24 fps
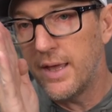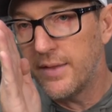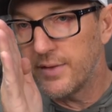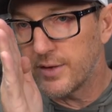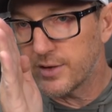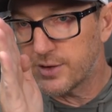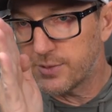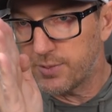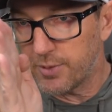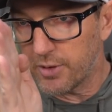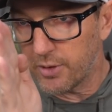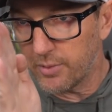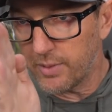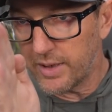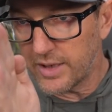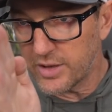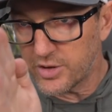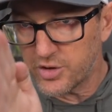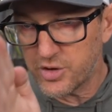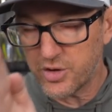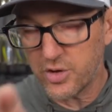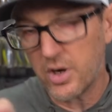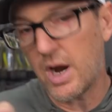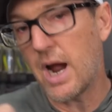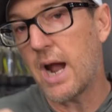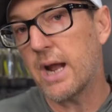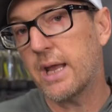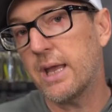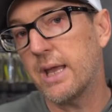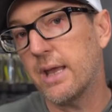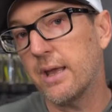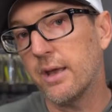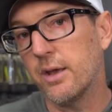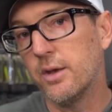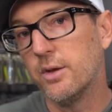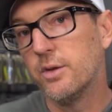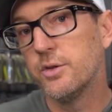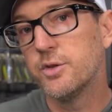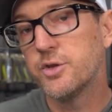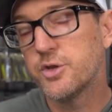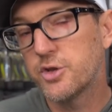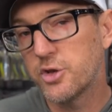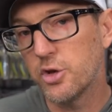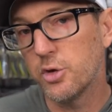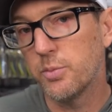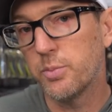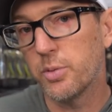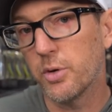the spinnerbait is tracking
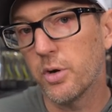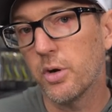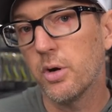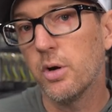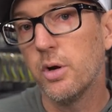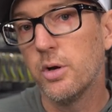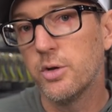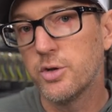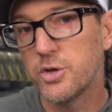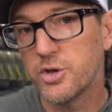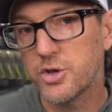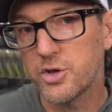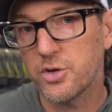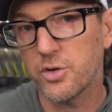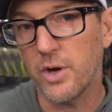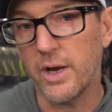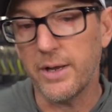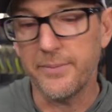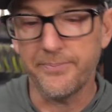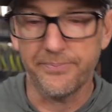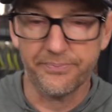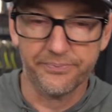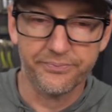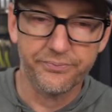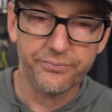super straight.